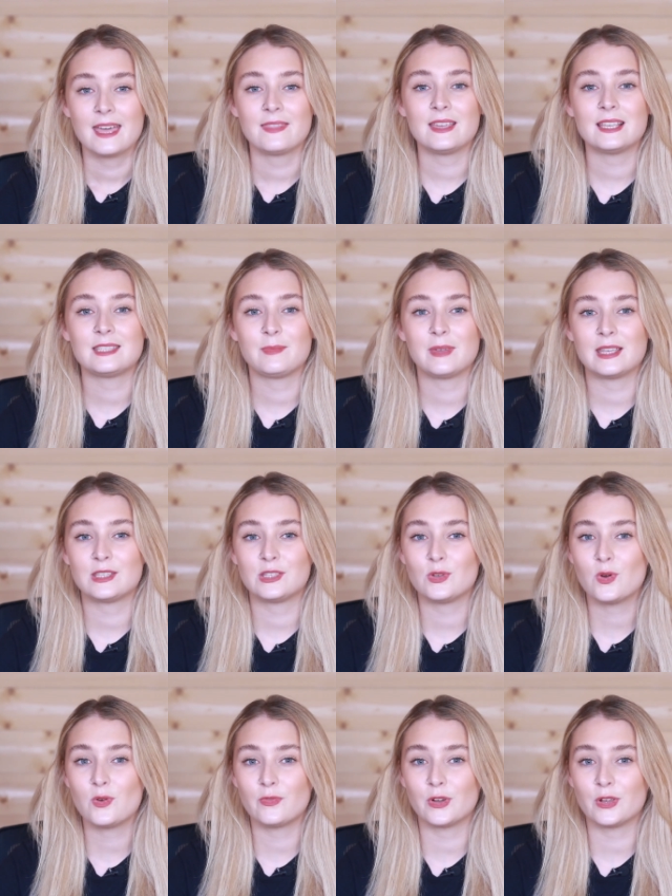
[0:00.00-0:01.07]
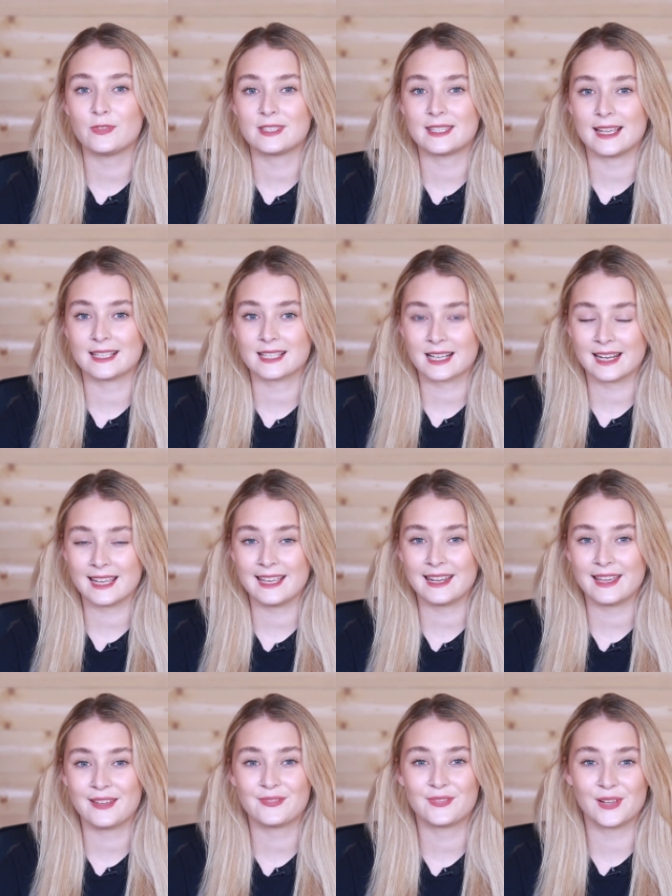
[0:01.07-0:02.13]
This means your roof stays
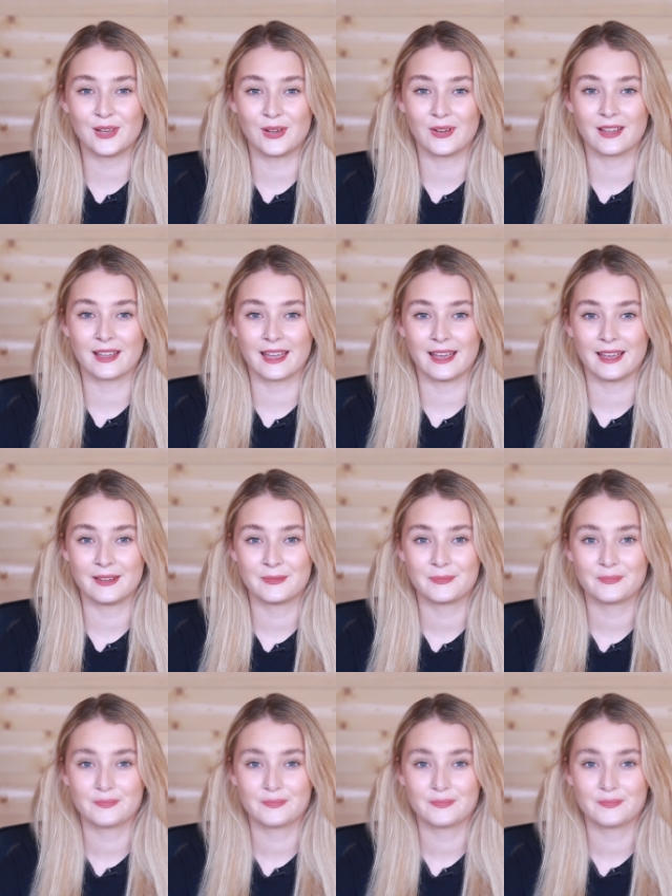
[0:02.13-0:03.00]
cleaner for longer.